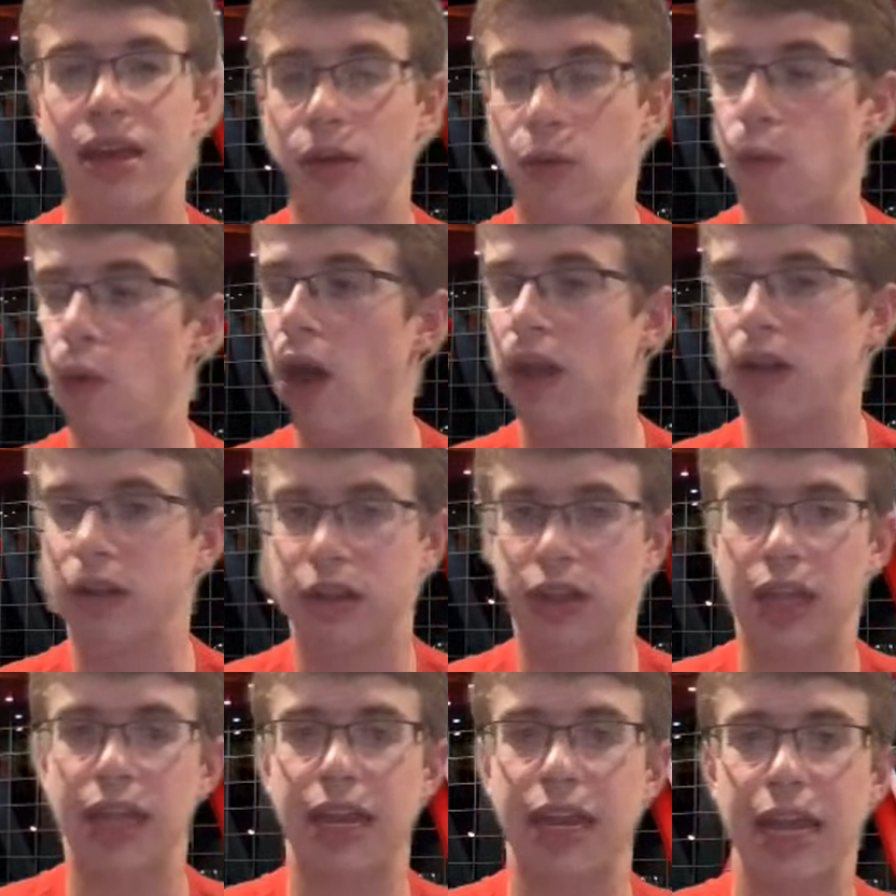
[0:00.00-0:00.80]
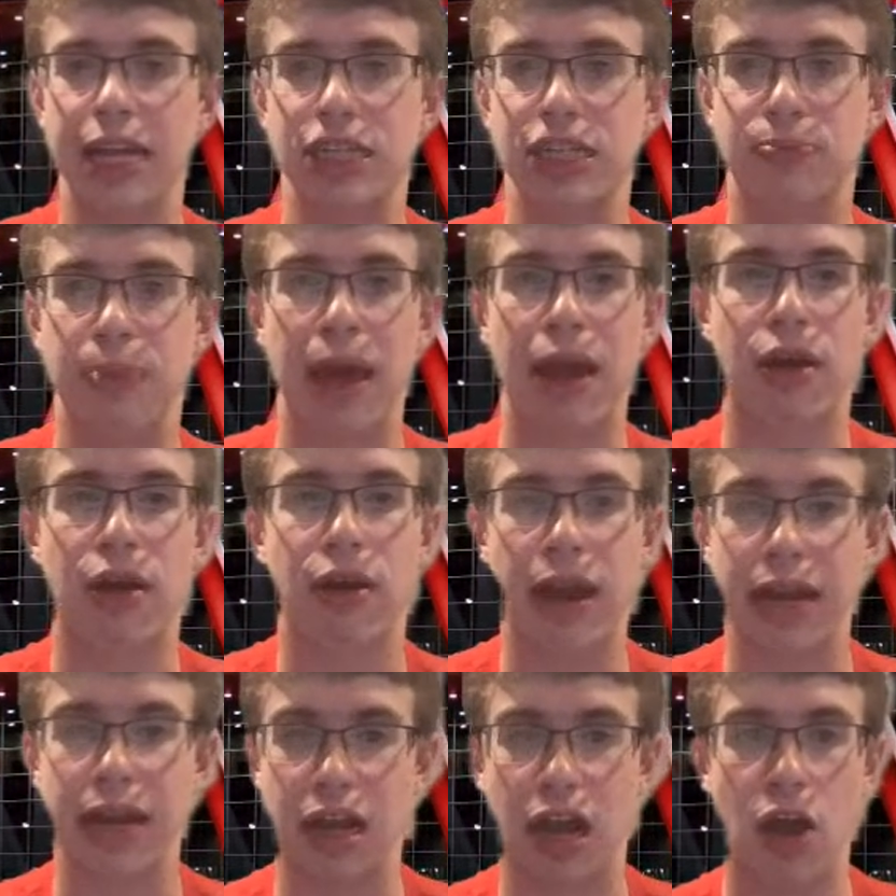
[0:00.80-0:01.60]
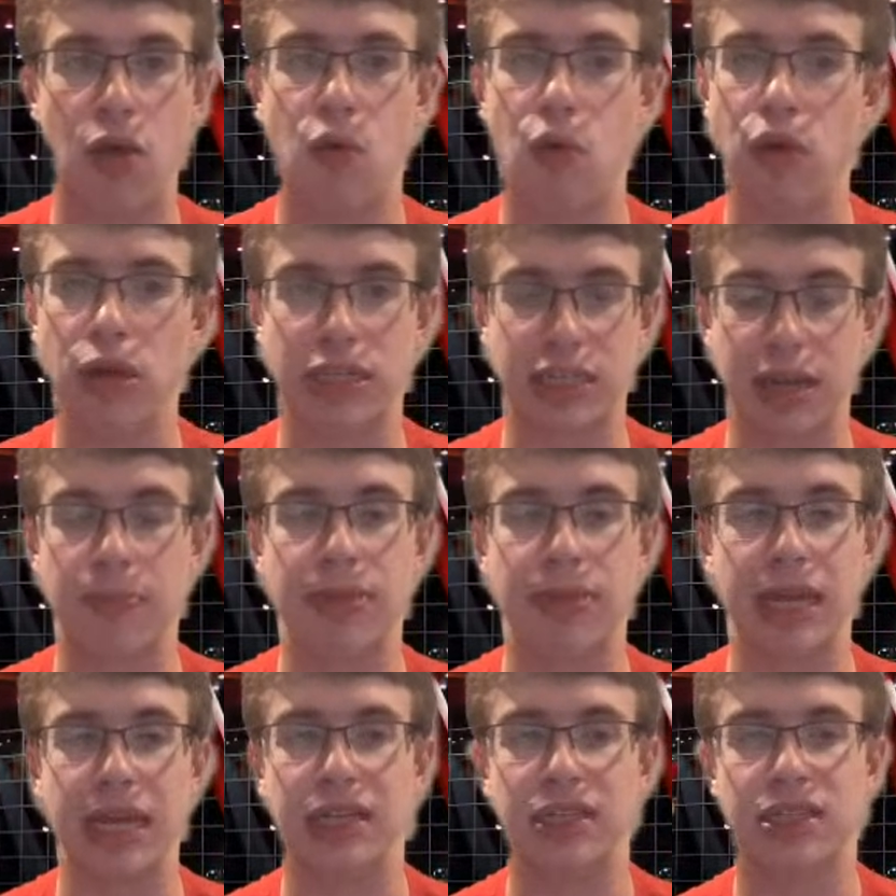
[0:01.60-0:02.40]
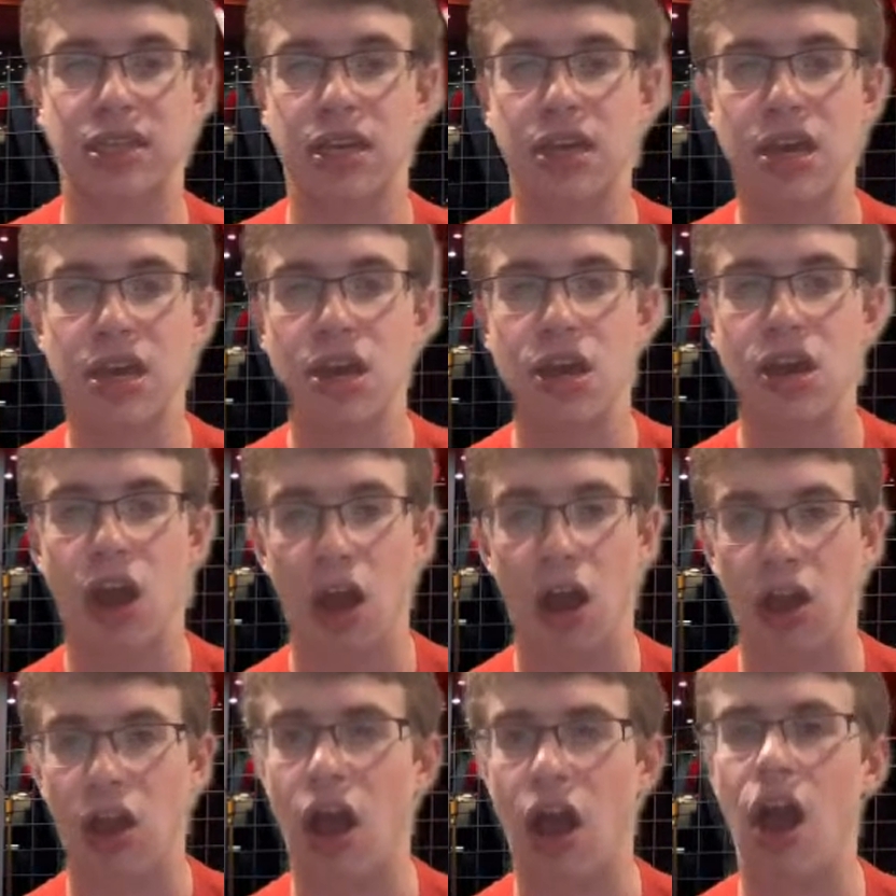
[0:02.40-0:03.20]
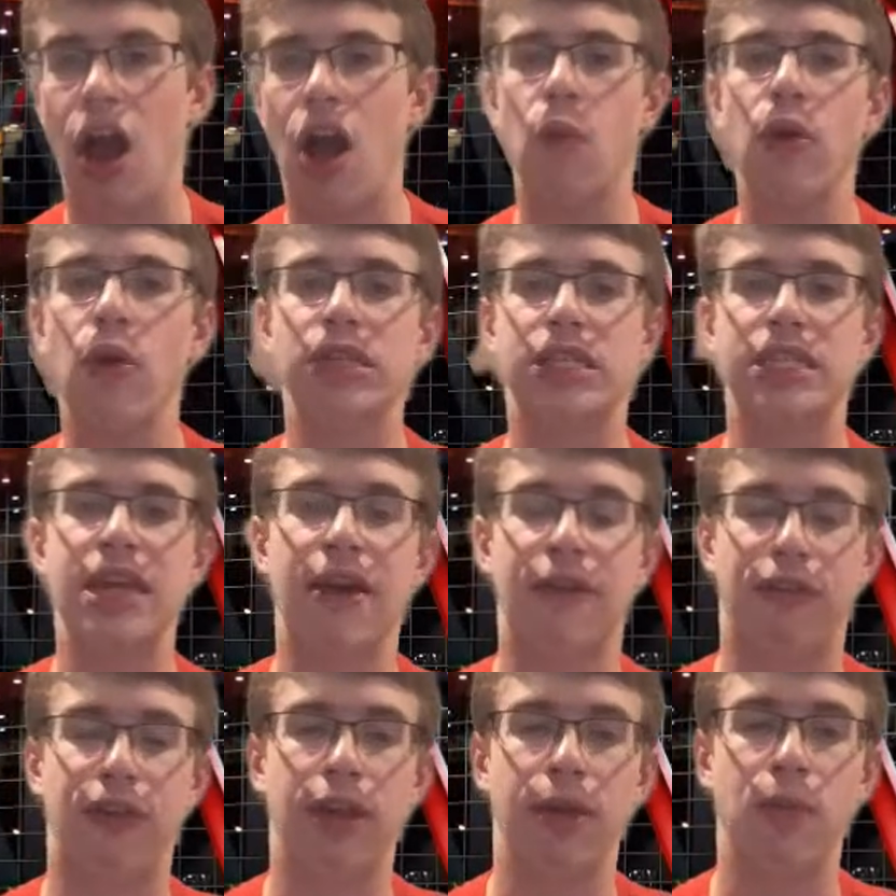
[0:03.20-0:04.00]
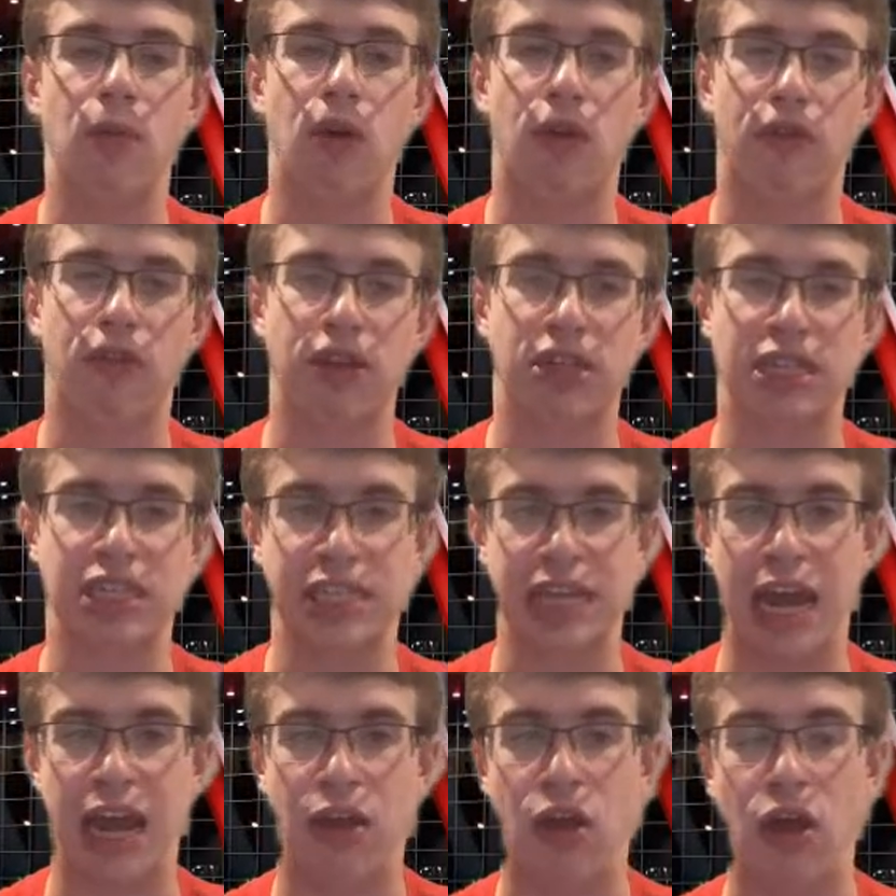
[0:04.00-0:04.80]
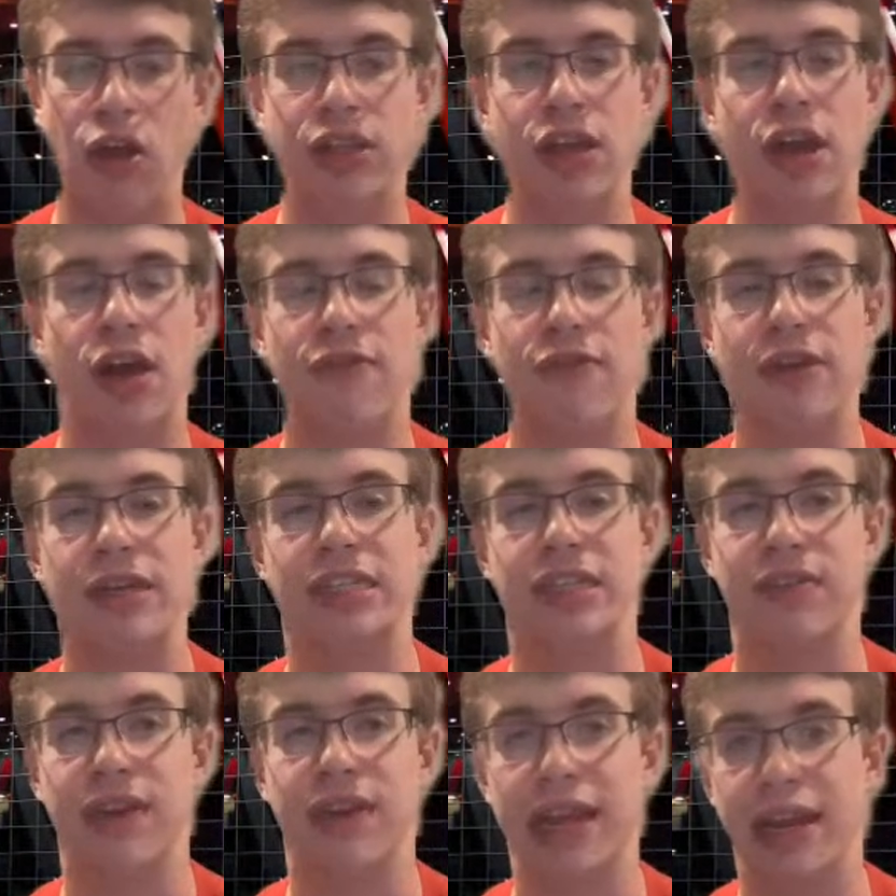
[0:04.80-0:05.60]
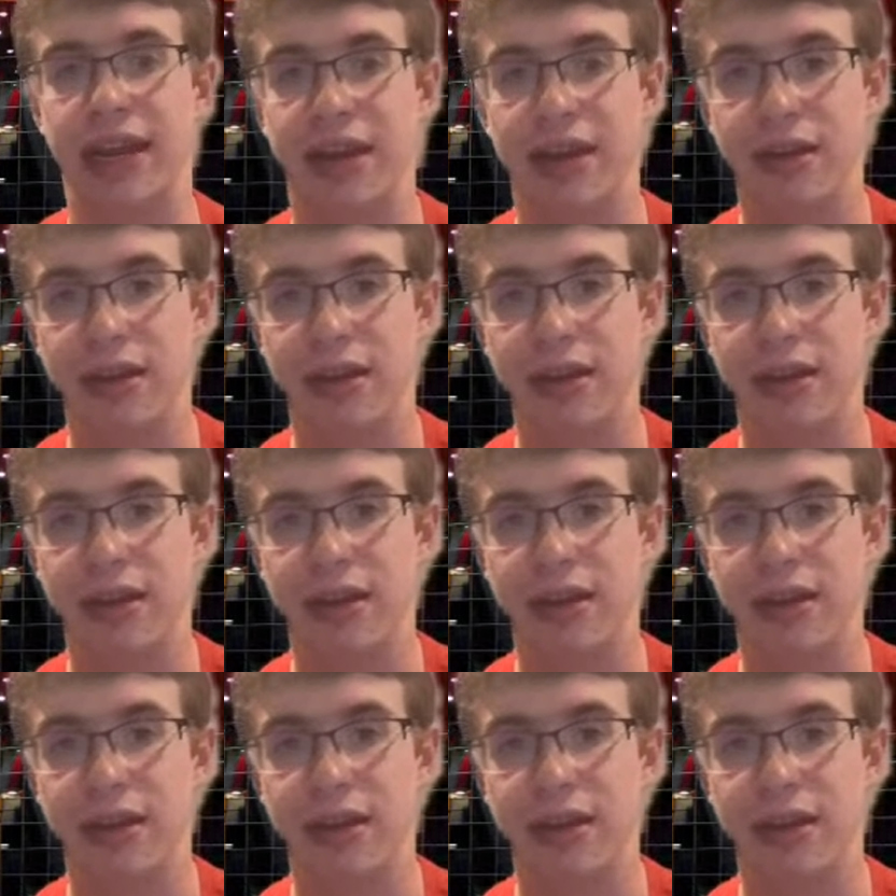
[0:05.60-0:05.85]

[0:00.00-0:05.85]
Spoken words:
While Clint is better at Okongwu at some things, Okongwu is definitely more versatile on the offensive end.